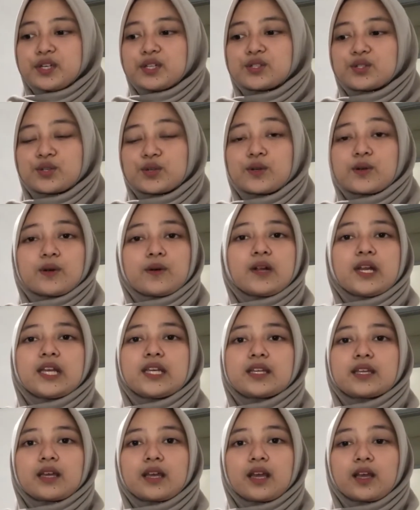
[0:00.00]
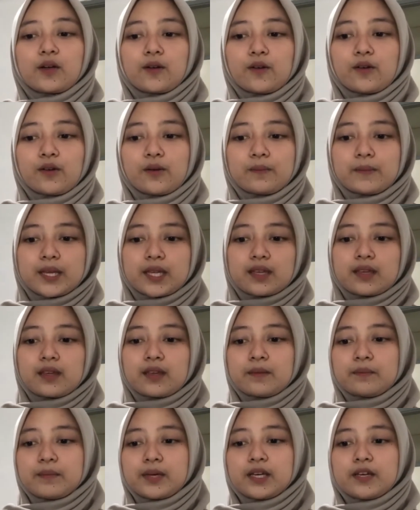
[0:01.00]
generate economic
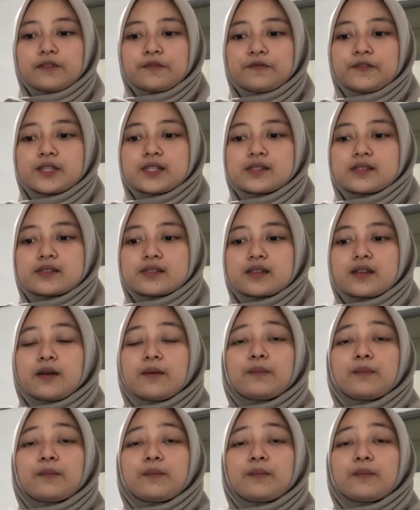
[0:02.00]
benefits,